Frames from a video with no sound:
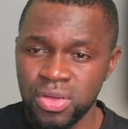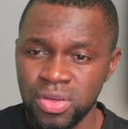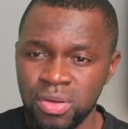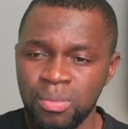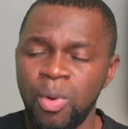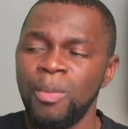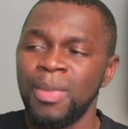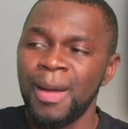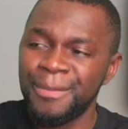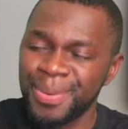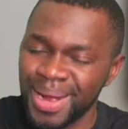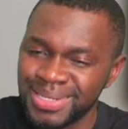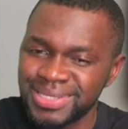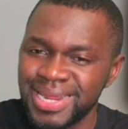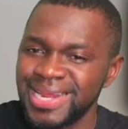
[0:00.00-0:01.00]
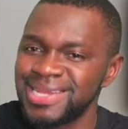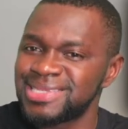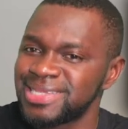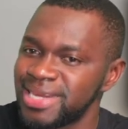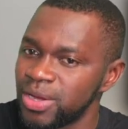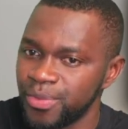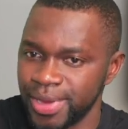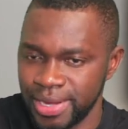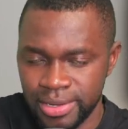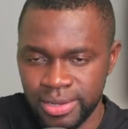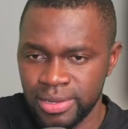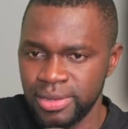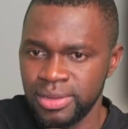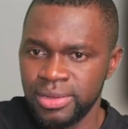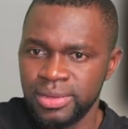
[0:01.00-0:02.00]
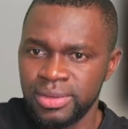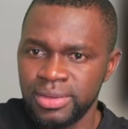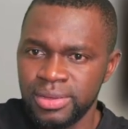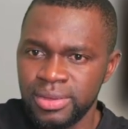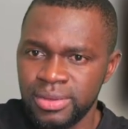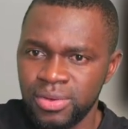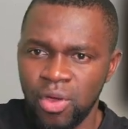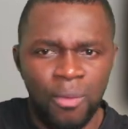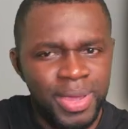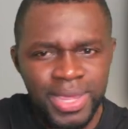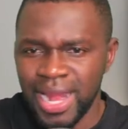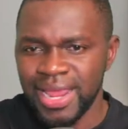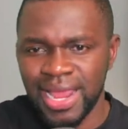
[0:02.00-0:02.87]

But my branding and slave queen. O me I